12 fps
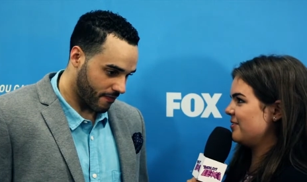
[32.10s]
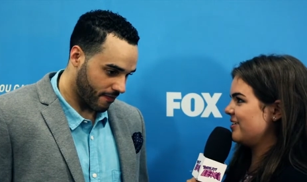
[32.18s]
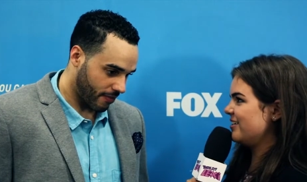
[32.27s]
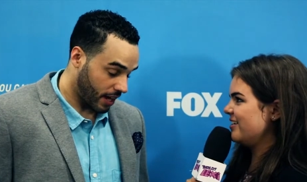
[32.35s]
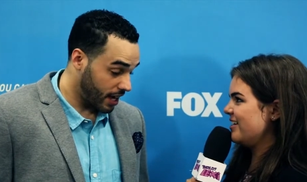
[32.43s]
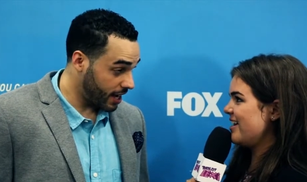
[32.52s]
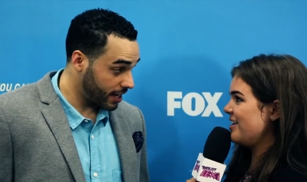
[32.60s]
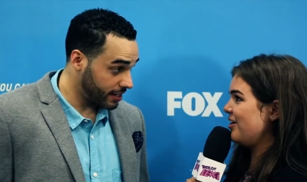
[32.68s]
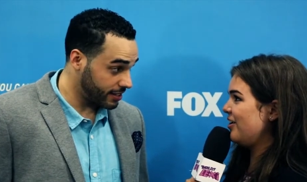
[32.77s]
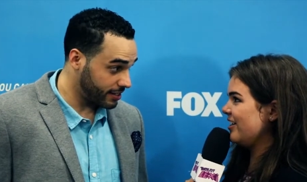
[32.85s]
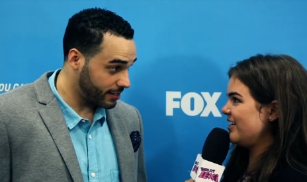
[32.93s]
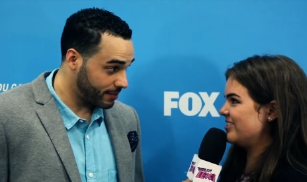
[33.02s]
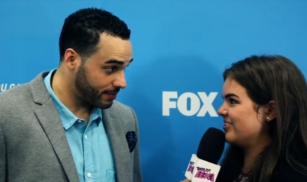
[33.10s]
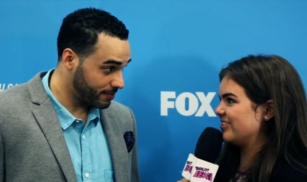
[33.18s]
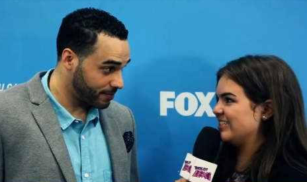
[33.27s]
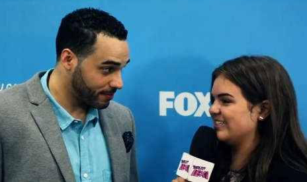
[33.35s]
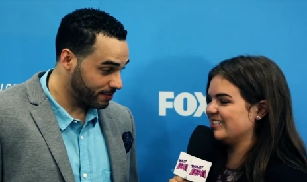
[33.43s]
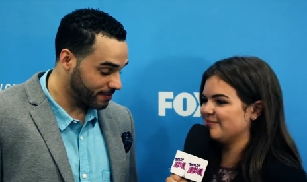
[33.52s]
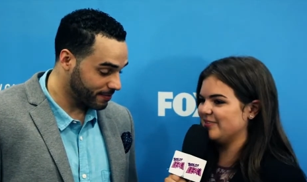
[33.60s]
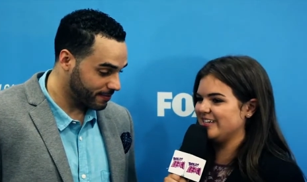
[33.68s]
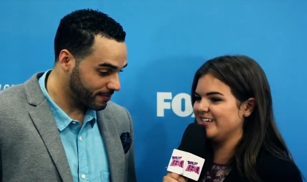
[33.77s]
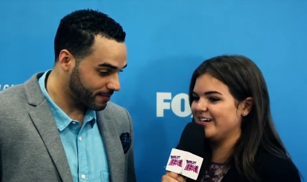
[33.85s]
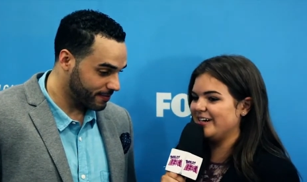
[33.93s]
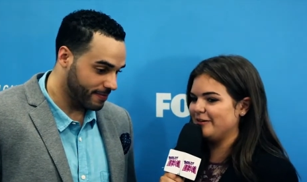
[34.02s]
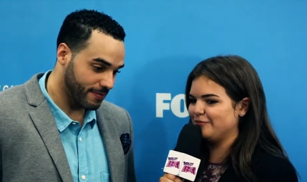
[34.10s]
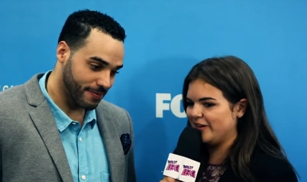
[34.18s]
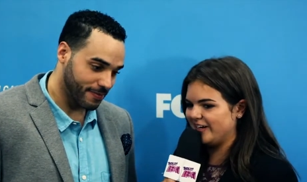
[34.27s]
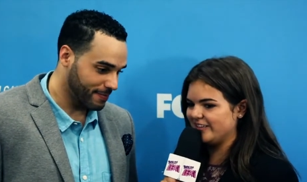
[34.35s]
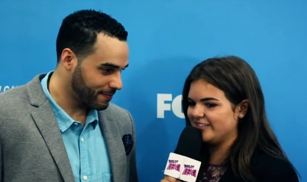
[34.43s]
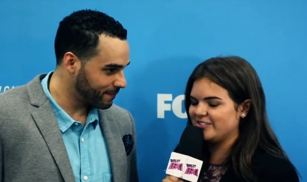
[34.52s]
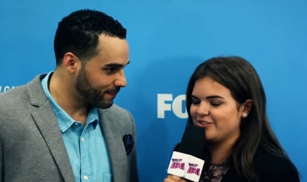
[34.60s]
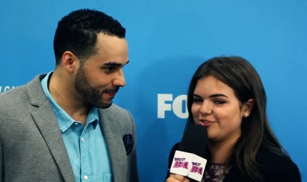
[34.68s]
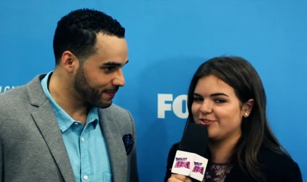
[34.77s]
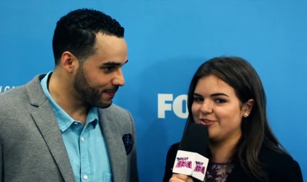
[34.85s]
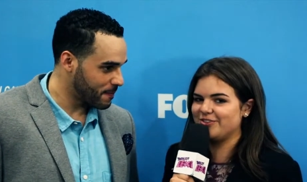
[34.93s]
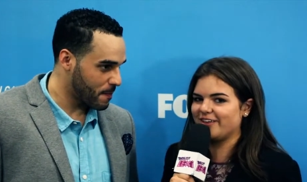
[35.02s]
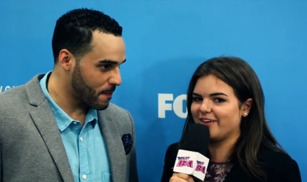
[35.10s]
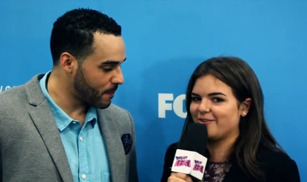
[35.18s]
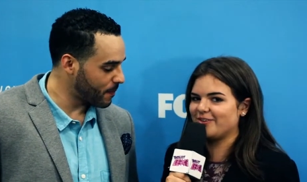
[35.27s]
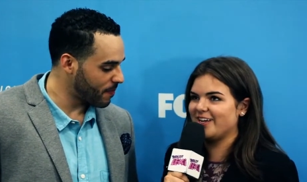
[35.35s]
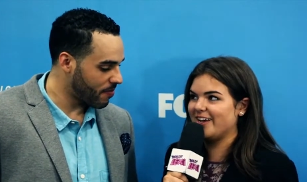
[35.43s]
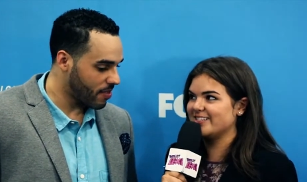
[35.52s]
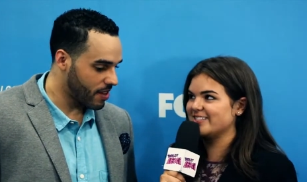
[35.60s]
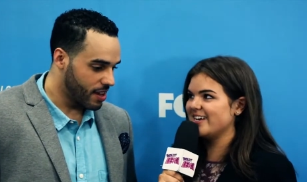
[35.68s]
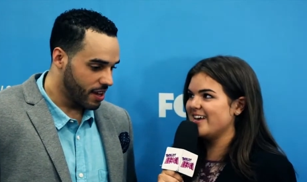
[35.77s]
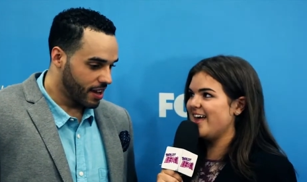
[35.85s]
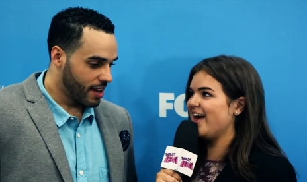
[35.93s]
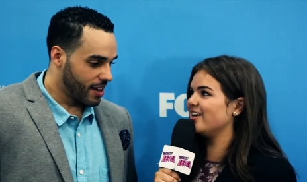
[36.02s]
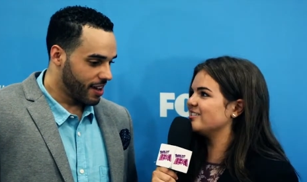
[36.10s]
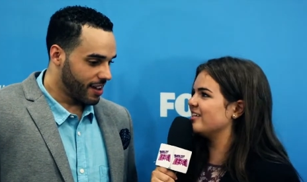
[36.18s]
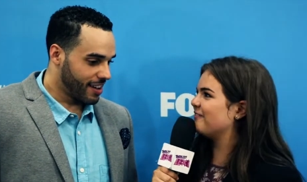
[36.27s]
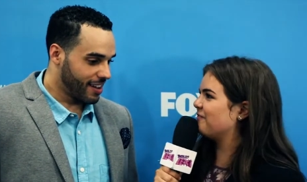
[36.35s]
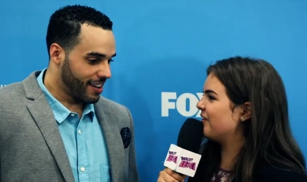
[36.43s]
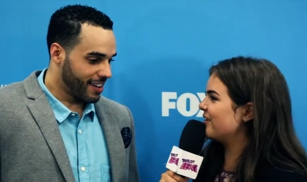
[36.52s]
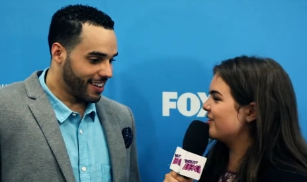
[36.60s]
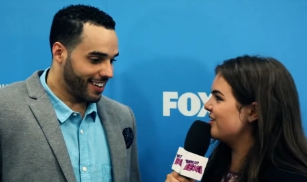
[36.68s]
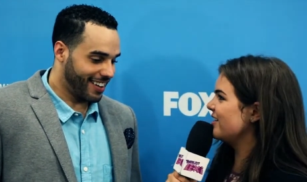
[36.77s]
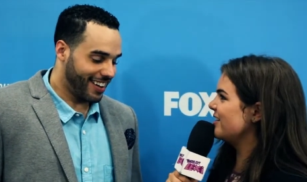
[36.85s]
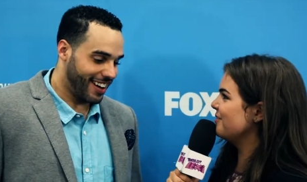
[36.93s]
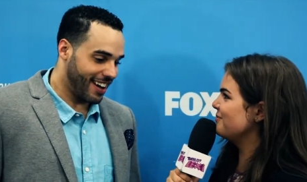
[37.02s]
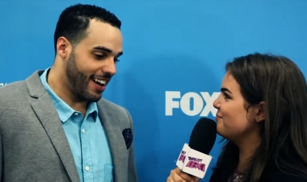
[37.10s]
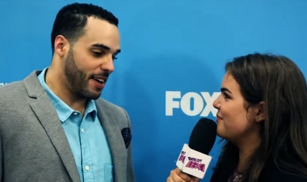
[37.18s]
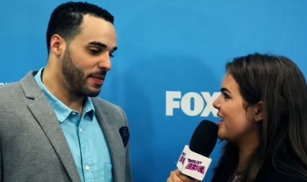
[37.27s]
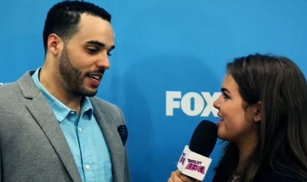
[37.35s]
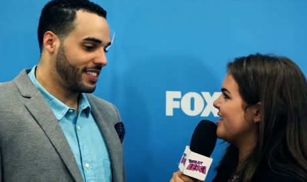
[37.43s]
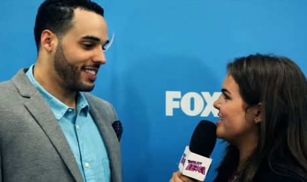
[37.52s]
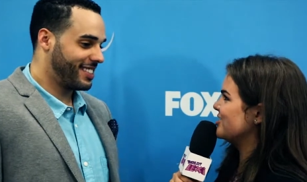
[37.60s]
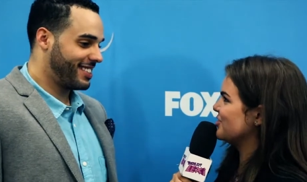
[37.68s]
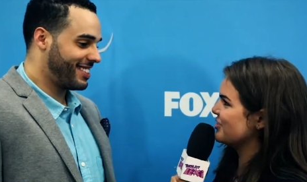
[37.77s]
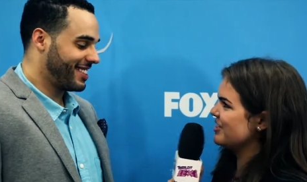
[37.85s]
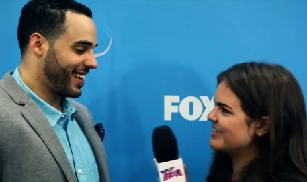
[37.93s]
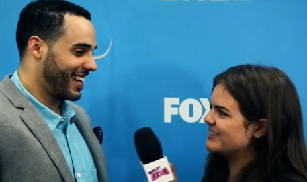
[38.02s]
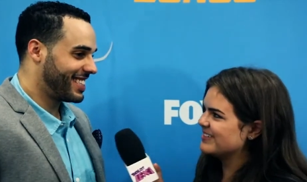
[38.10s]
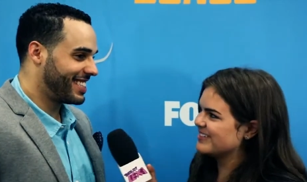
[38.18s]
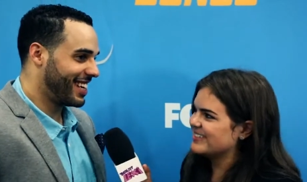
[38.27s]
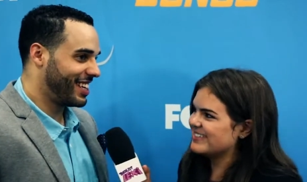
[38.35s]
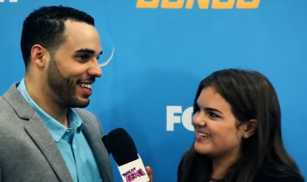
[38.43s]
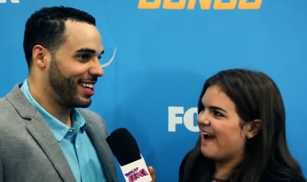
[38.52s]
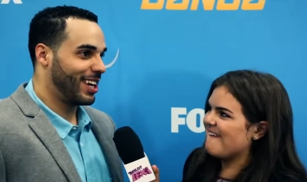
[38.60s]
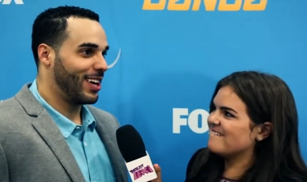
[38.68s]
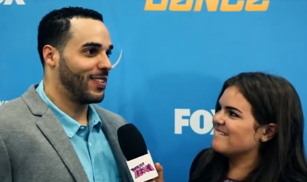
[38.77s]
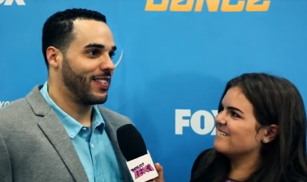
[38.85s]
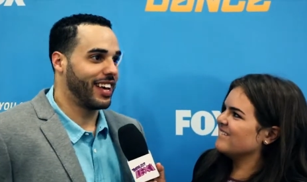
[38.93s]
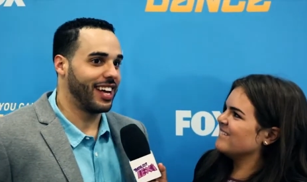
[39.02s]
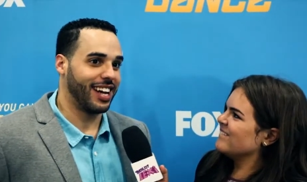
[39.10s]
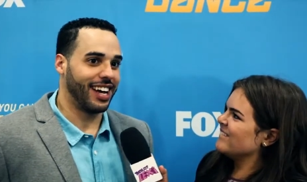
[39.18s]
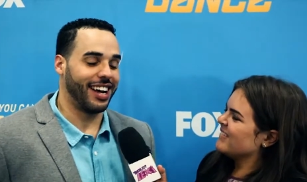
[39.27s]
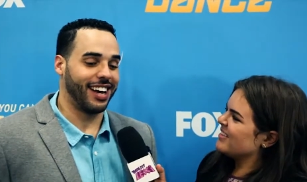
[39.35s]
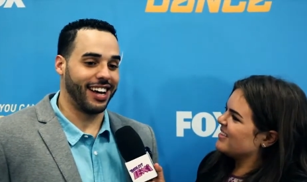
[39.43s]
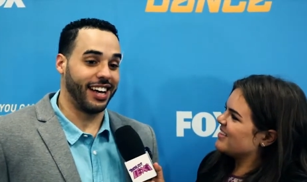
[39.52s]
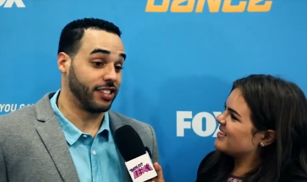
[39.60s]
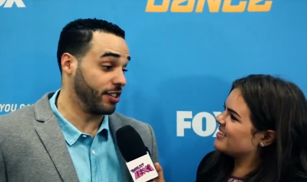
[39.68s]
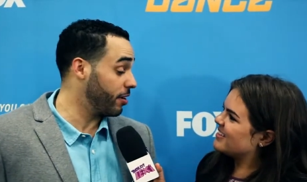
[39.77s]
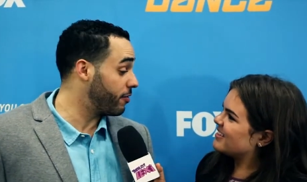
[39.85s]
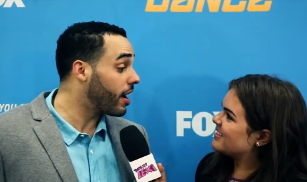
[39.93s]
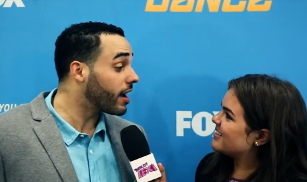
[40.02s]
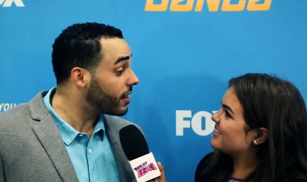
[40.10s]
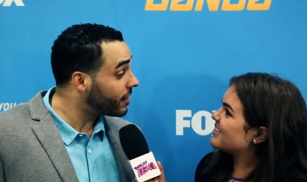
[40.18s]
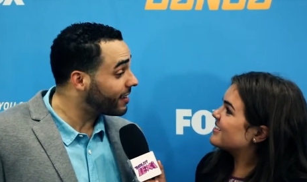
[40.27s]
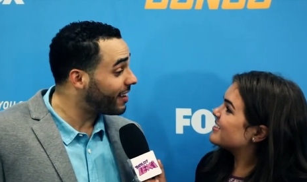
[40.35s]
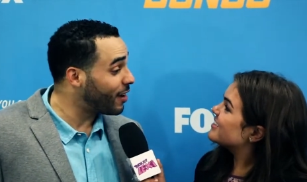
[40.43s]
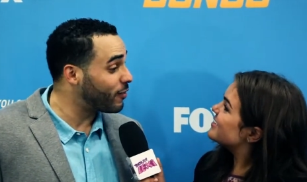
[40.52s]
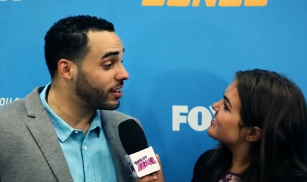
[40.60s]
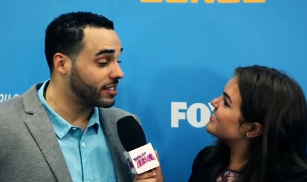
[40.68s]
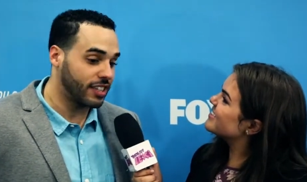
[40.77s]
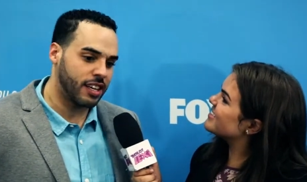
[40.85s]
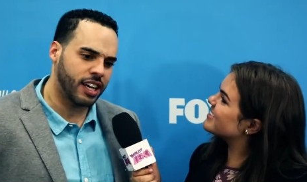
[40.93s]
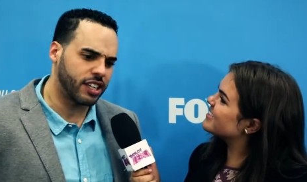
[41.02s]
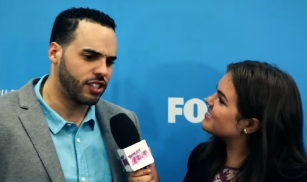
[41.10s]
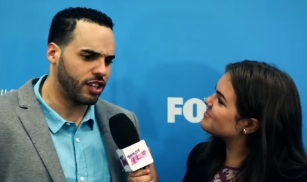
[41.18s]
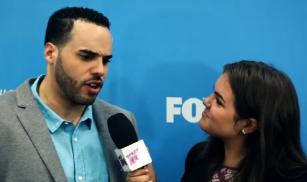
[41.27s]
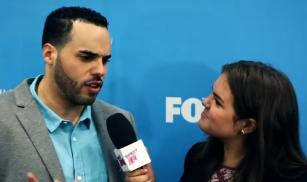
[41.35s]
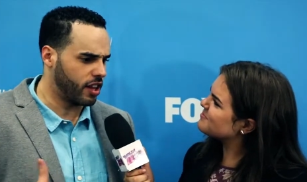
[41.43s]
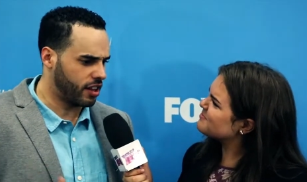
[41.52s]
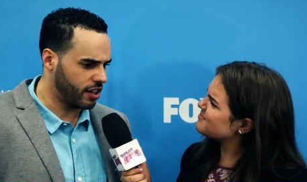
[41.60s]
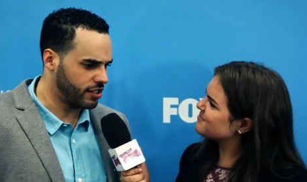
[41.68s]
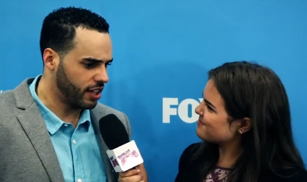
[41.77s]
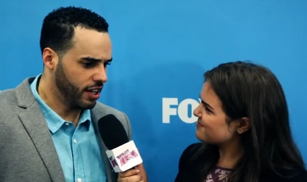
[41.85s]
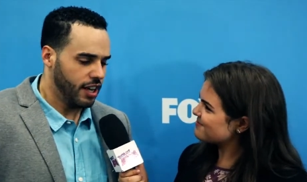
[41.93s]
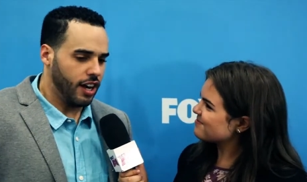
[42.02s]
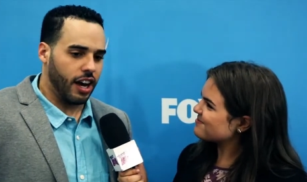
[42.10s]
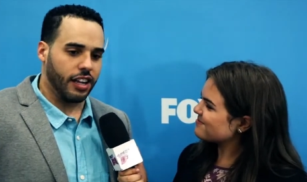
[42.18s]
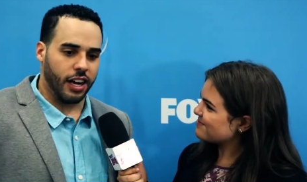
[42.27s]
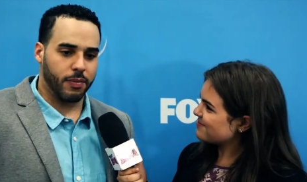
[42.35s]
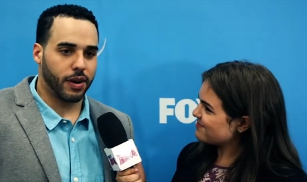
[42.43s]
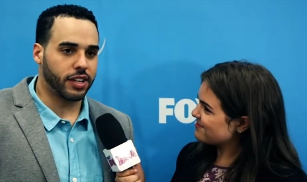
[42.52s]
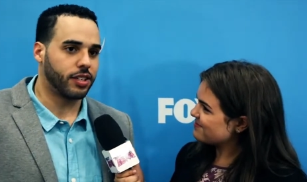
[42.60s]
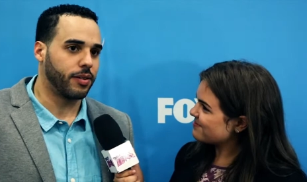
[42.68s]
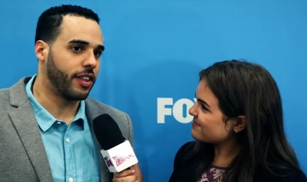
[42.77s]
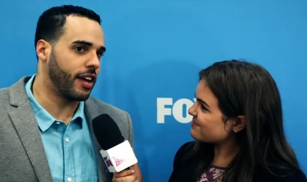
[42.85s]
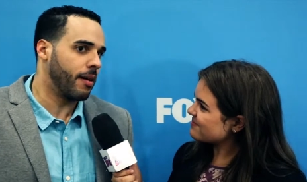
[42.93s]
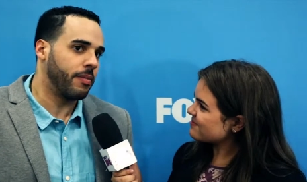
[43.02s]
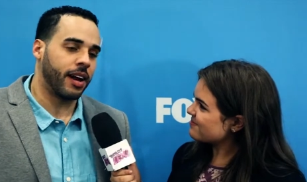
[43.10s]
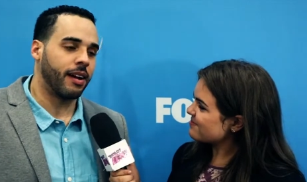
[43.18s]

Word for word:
Speaker 1: yeah. in all history to be a finalist on So You Think You Could Dance. How does that feel, um,
Speaker 2: making it's, history? It's a little bit, uh, it's nerve-wracking, obviously, because you know that there's a lot of pressure with that, but